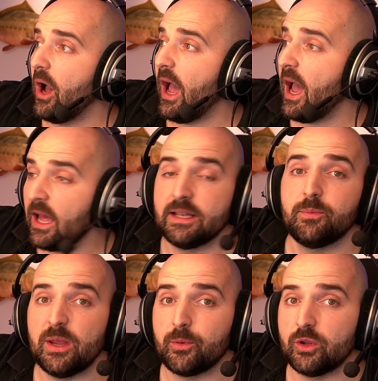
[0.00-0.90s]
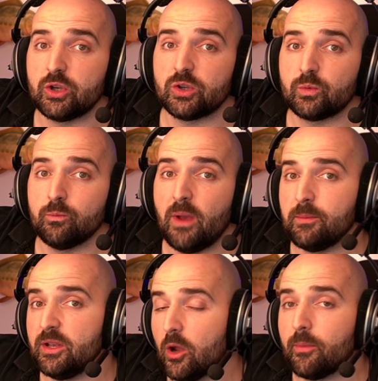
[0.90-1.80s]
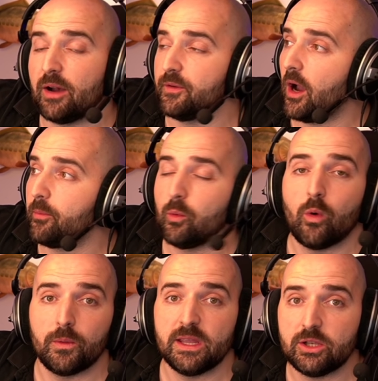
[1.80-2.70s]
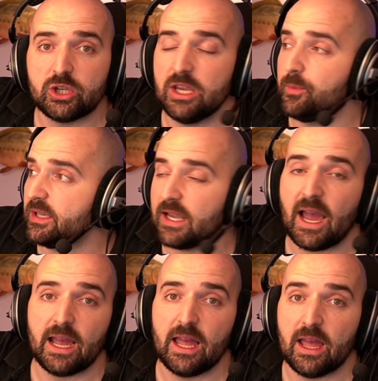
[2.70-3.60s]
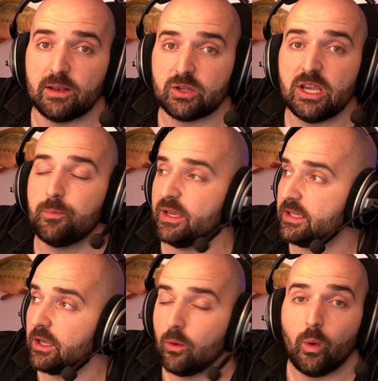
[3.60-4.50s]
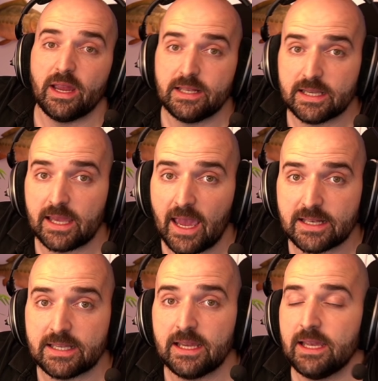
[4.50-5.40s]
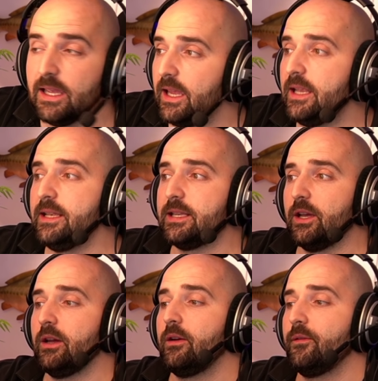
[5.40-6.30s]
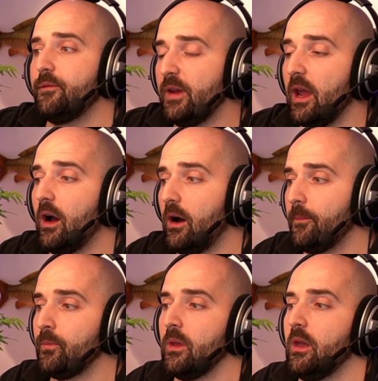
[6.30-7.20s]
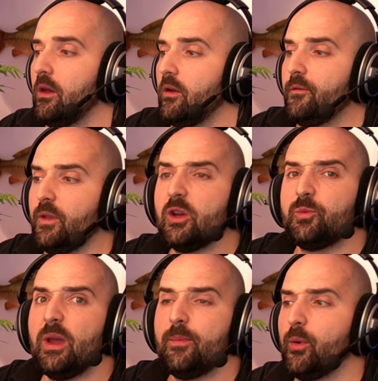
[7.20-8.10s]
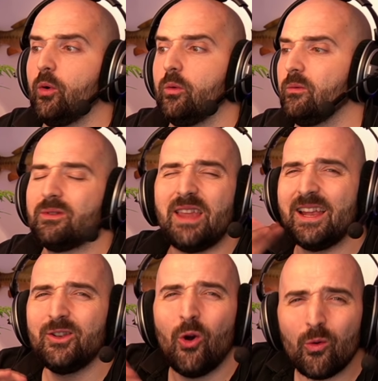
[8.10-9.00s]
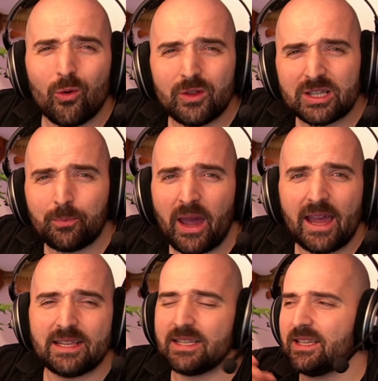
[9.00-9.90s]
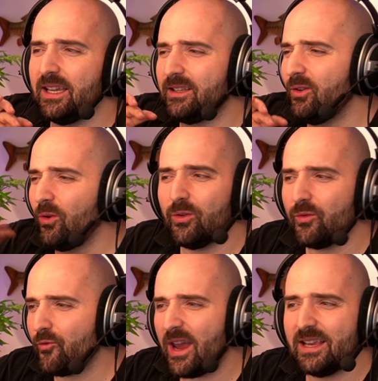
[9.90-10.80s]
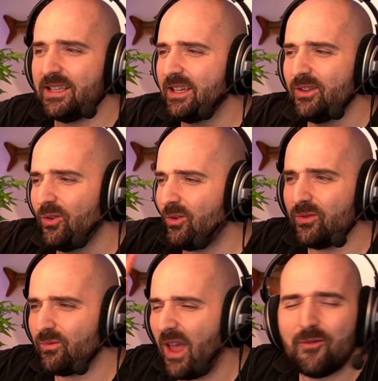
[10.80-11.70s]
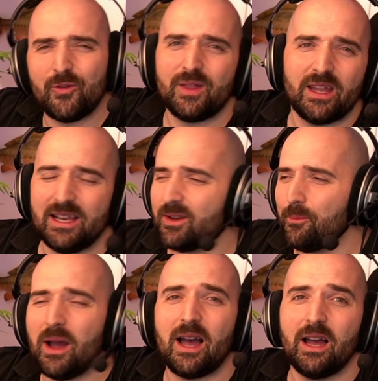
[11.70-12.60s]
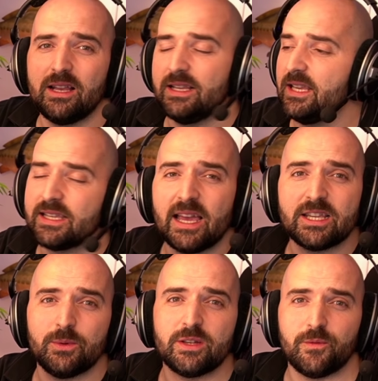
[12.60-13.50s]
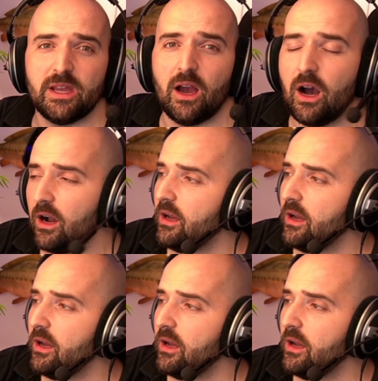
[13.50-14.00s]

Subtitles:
and people that just maybe know about VR but want the cheapest way to get into VR. For those people, ignore all the specs, ignore the res, ignore everything. It doesn't matter. This gets you into VR.